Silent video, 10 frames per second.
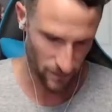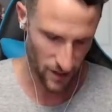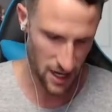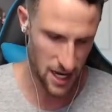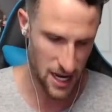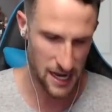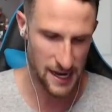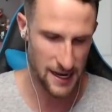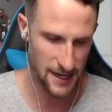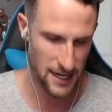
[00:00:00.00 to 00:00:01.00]

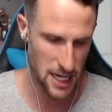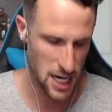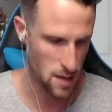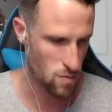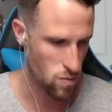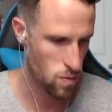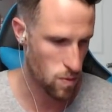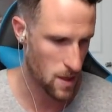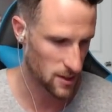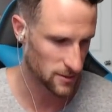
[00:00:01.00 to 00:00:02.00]
Um.
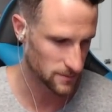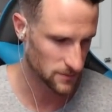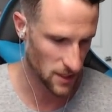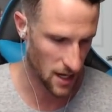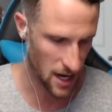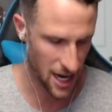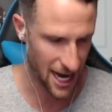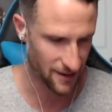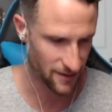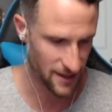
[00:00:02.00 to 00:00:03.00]
All
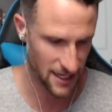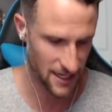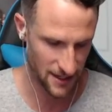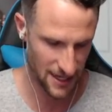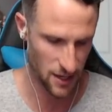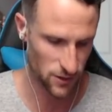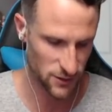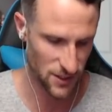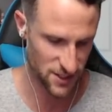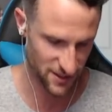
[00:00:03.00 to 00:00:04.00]
right, then here we'll
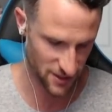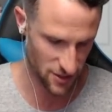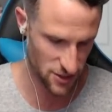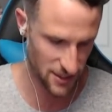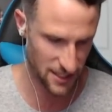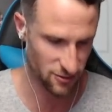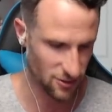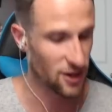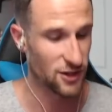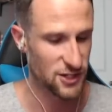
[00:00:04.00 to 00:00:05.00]
switch it. So you get the
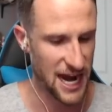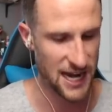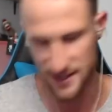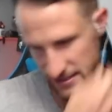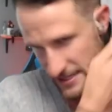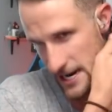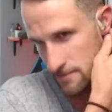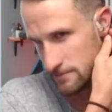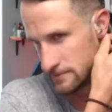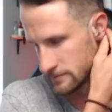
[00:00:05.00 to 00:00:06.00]
Royal Giant this time.
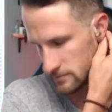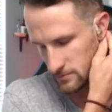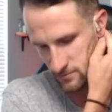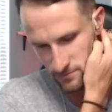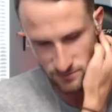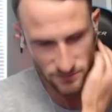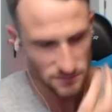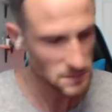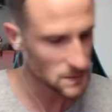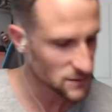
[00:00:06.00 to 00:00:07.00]
Okay.
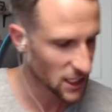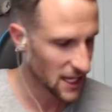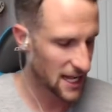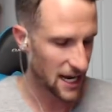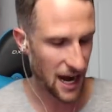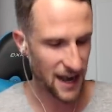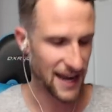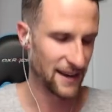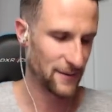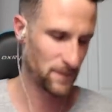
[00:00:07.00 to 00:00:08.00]
All are right. we
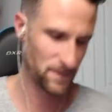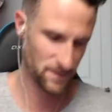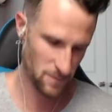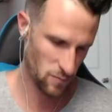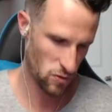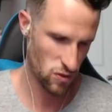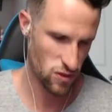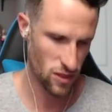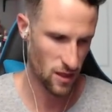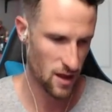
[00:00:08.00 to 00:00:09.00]
like completely
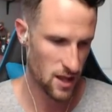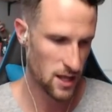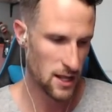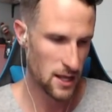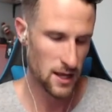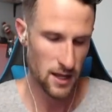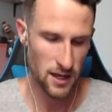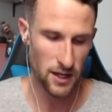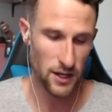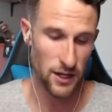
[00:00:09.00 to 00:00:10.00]
switching decks, or are we?